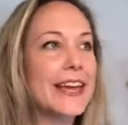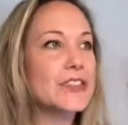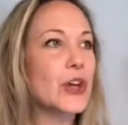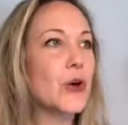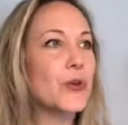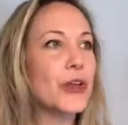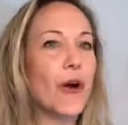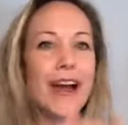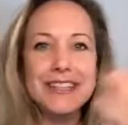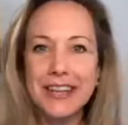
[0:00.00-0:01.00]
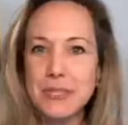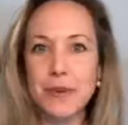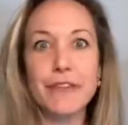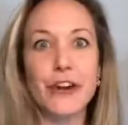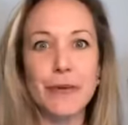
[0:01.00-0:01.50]
So, you know, I tend to
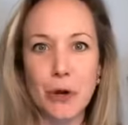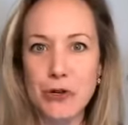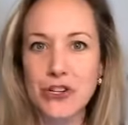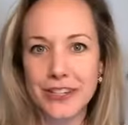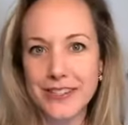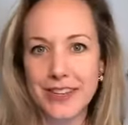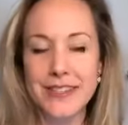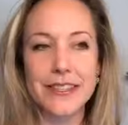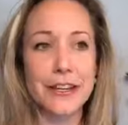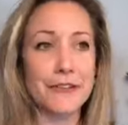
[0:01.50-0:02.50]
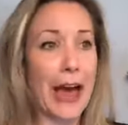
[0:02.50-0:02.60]
be very emotionally sensitive.